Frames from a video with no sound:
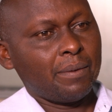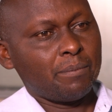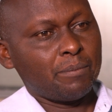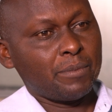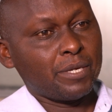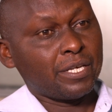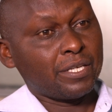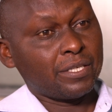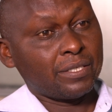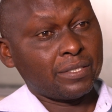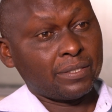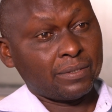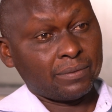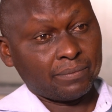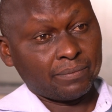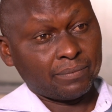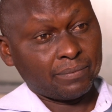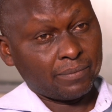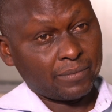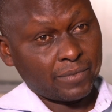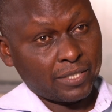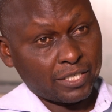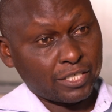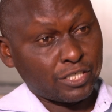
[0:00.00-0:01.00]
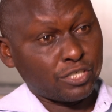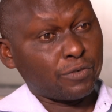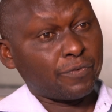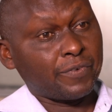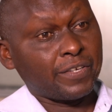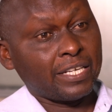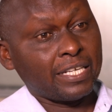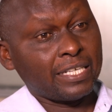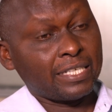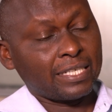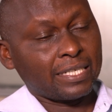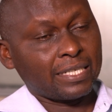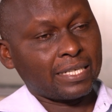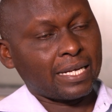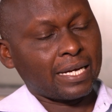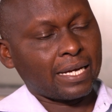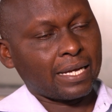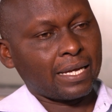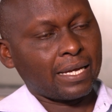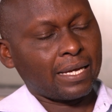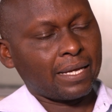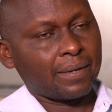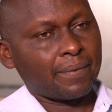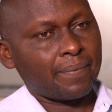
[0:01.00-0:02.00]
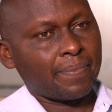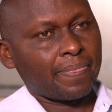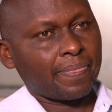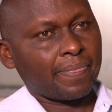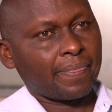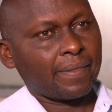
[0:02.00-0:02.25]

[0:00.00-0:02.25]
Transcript: being rejuvenated again.